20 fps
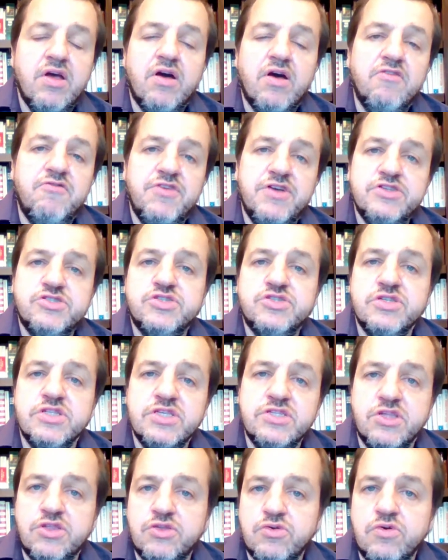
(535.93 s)
eventually
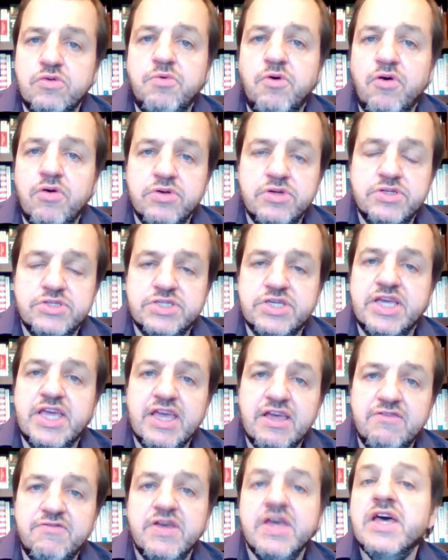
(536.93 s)
the third parties
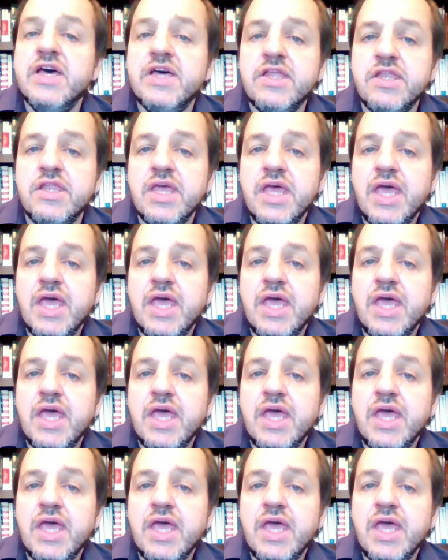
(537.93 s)
give in